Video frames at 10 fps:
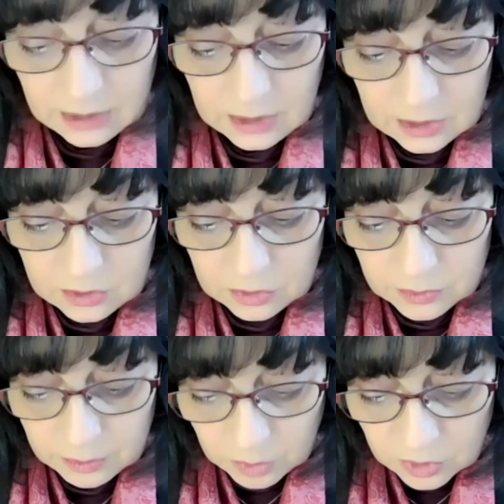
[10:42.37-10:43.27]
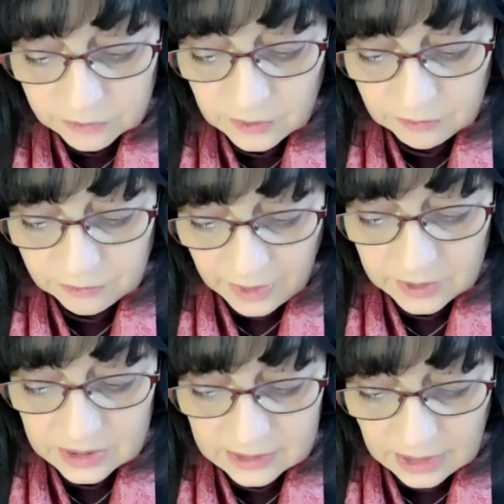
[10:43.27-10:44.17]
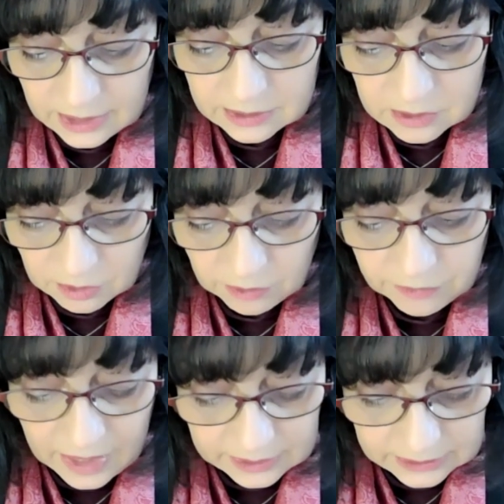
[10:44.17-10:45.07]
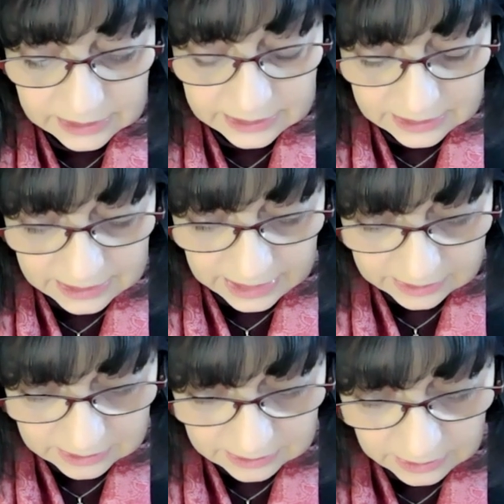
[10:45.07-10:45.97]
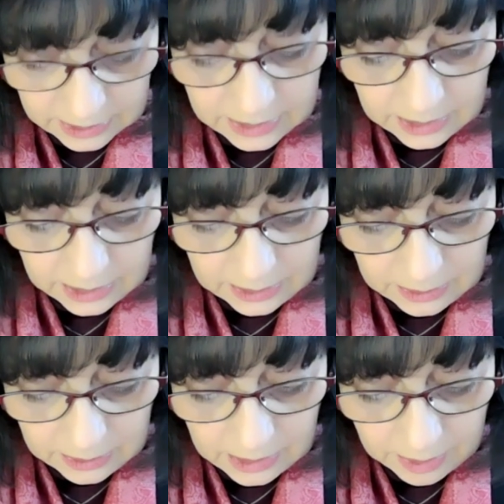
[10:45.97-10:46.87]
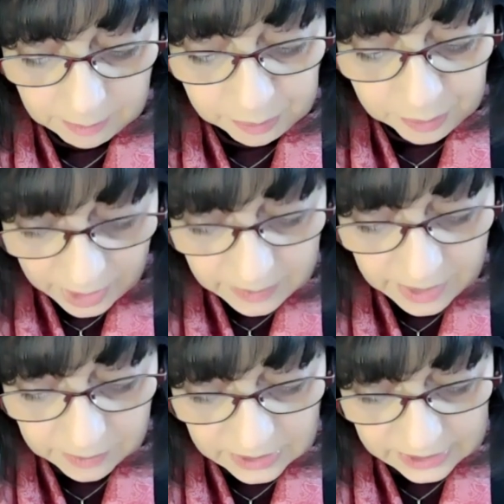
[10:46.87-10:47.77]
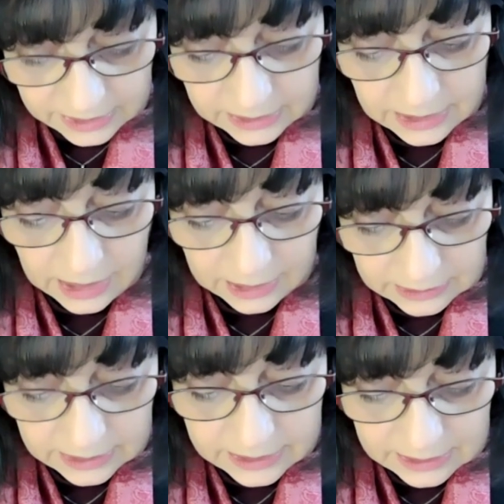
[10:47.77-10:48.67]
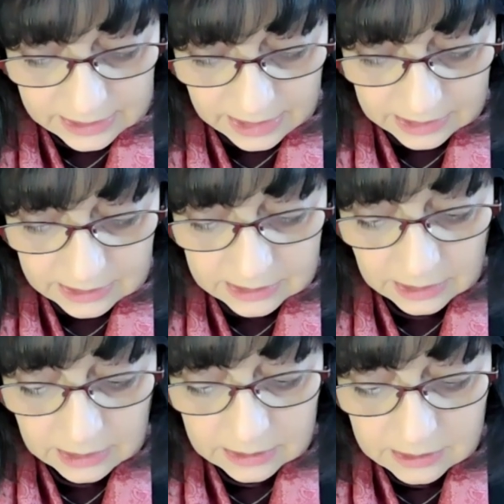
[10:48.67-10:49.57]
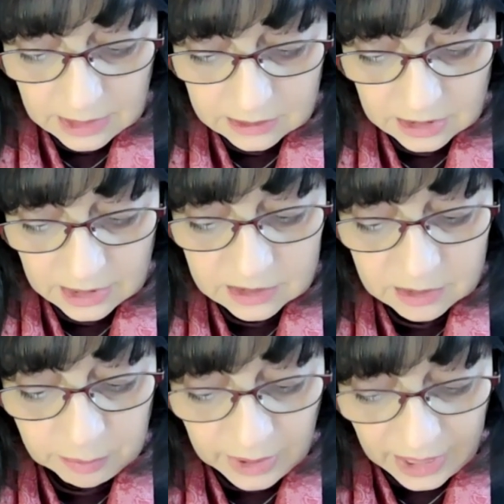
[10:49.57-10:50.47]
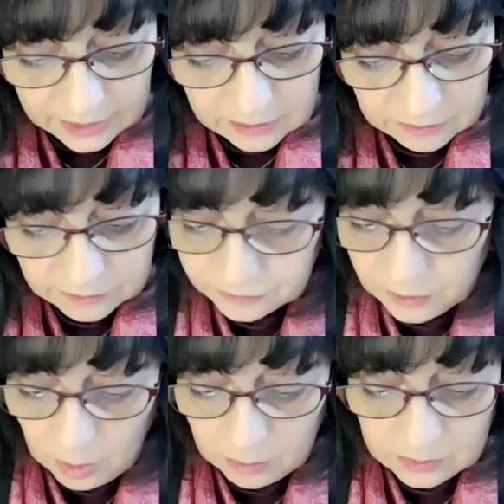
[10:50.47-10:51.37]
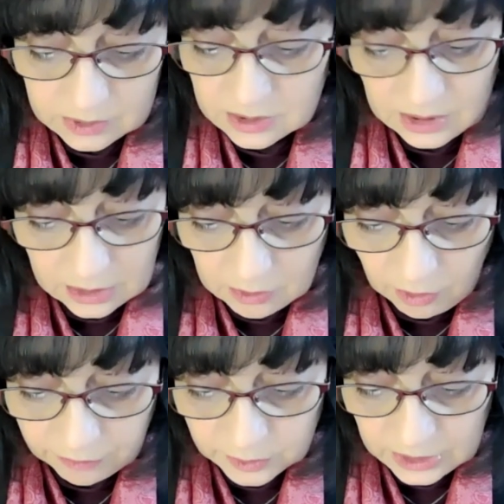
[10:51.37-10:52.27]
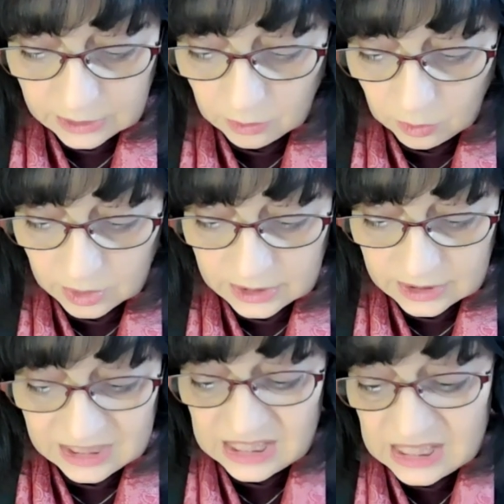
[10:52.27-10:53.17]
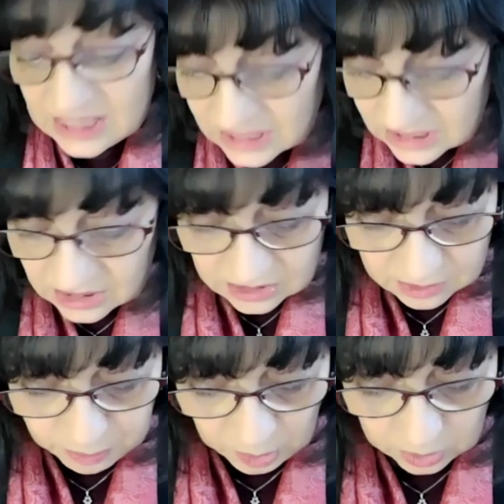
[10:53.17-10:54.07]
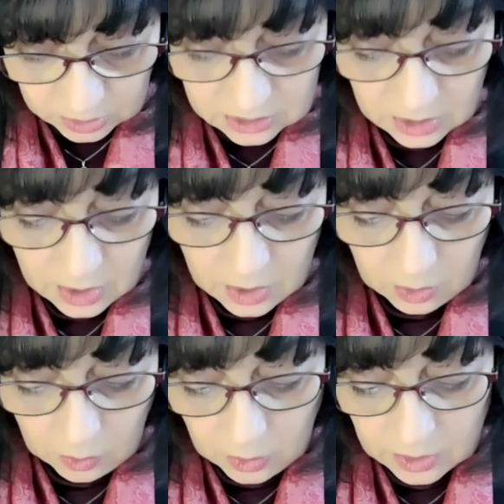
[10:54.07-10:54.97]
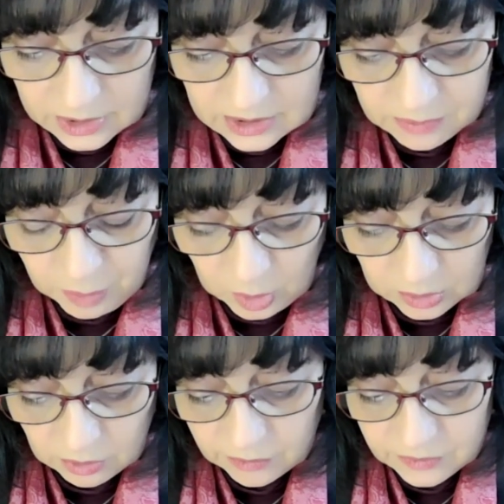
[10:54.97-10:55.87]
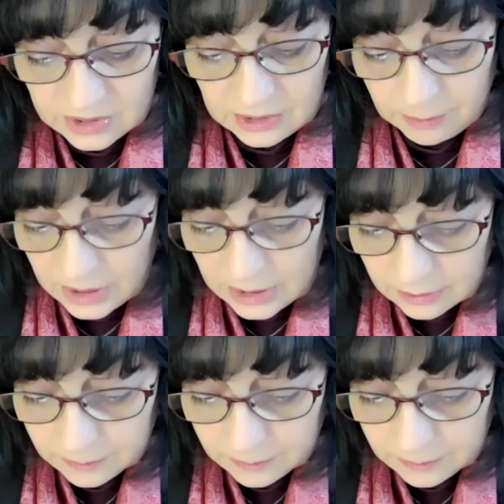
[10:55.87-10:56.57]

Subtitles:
to remove various kinds of uncleanliness, primarily uncleanness such as blood from sin offering, or a disease spot, or a spot of semen,